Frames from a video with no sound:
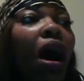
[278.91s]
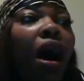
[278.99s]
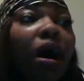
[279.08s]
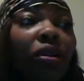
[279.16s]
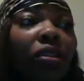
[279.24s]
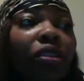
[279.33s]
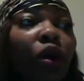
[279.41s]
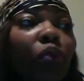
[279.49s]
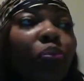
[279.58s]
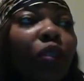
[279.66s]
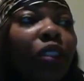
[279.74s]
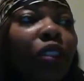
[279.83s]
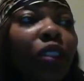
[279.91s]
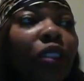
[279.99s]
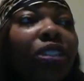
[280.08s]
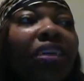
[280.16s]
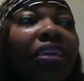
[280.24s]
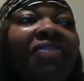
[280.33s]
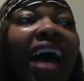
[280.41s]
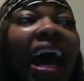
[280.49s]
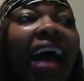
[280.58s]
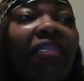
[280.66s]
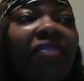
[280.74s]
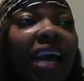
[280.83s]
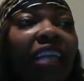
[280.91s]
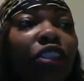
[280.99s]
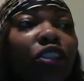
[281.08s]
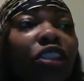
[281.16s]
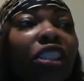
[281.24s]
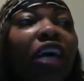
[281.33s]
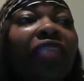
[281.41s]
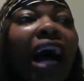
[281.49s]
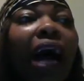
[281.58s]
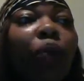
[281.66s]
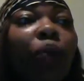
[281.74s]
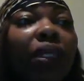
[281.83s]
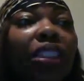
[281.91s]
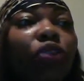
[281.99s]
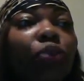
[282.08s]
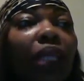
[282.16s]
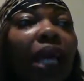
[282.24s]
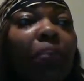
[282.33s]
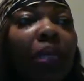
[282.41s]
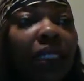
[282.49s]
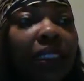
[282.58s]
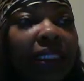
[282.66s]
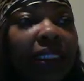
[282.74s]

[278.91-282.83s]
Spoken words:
also produced the 5 factors of eyewitness reliability